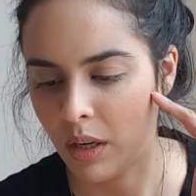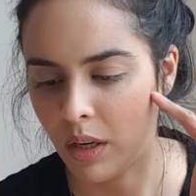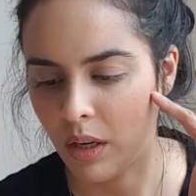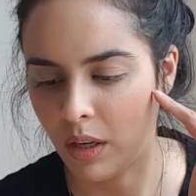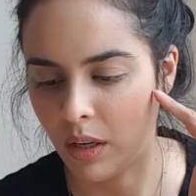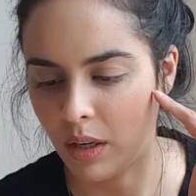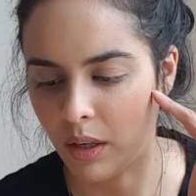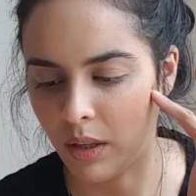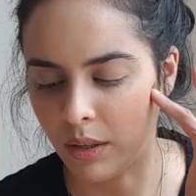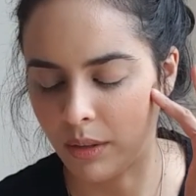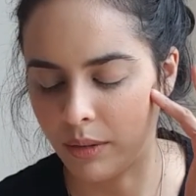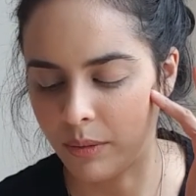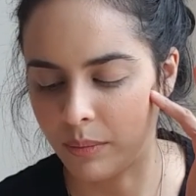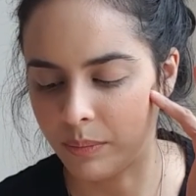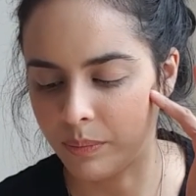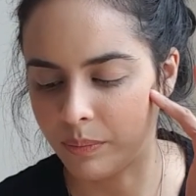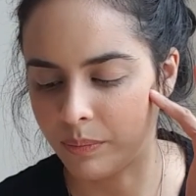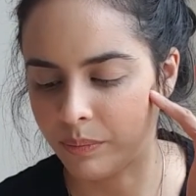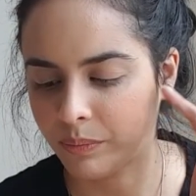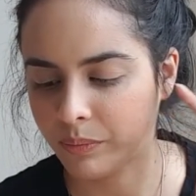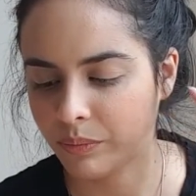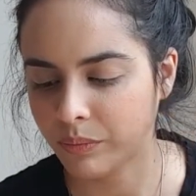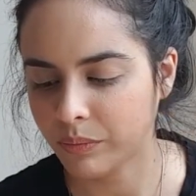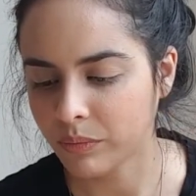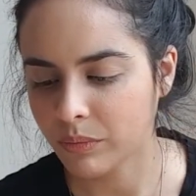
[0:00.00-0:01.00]

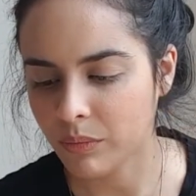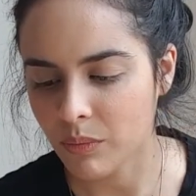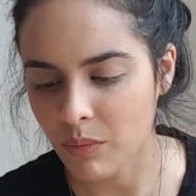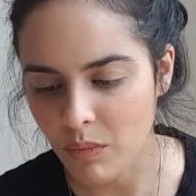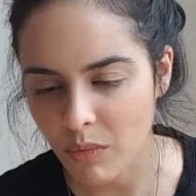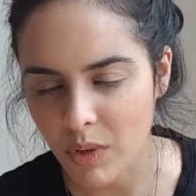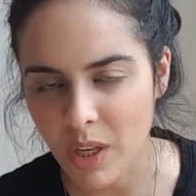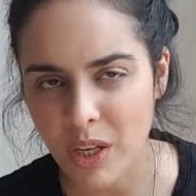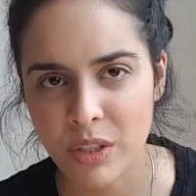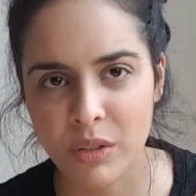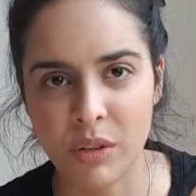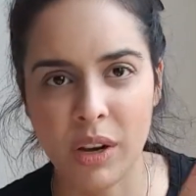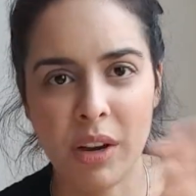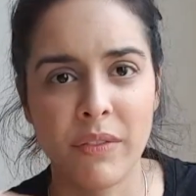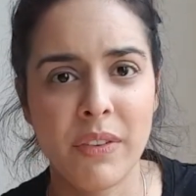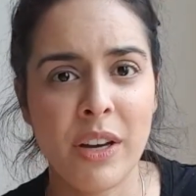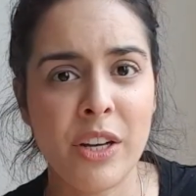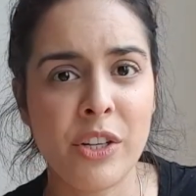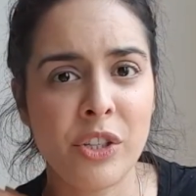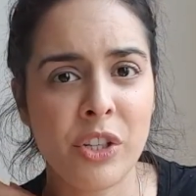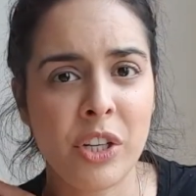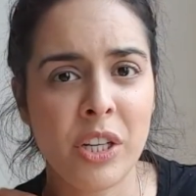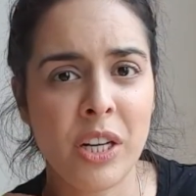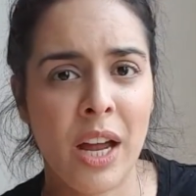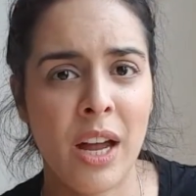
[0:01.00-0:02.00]
So I
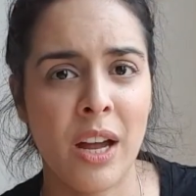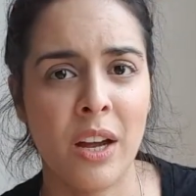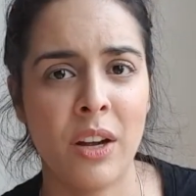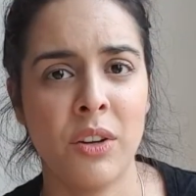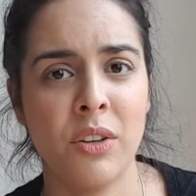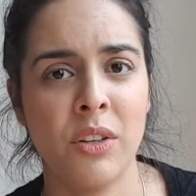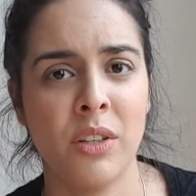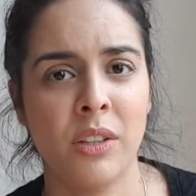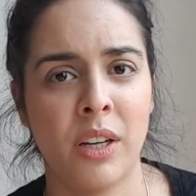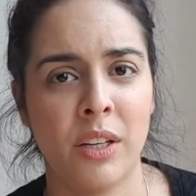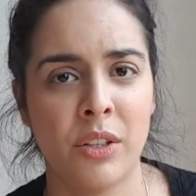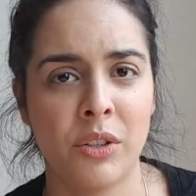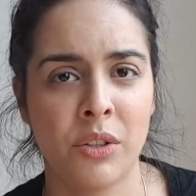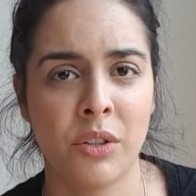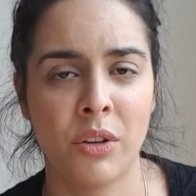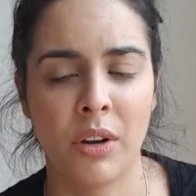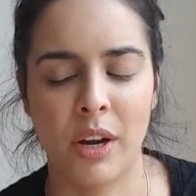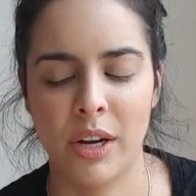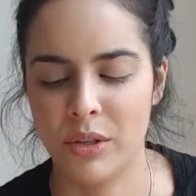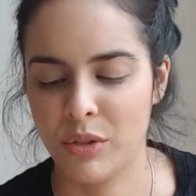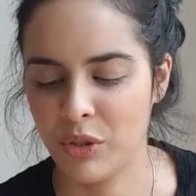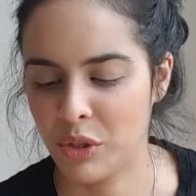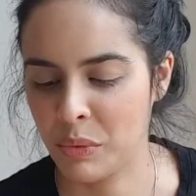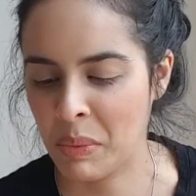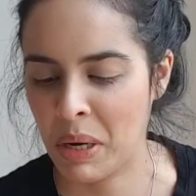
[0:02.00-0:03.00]
ventured out, you know, I
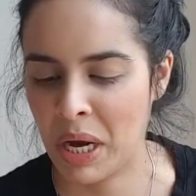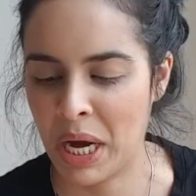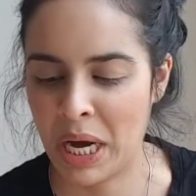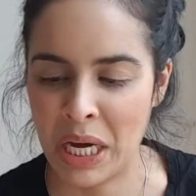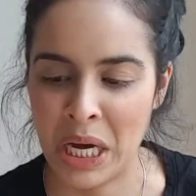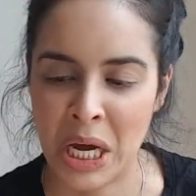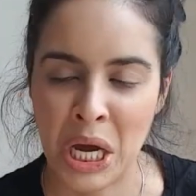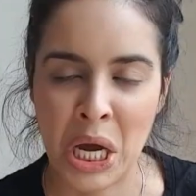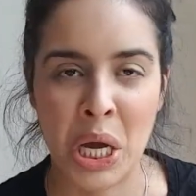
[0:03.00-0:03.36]
used my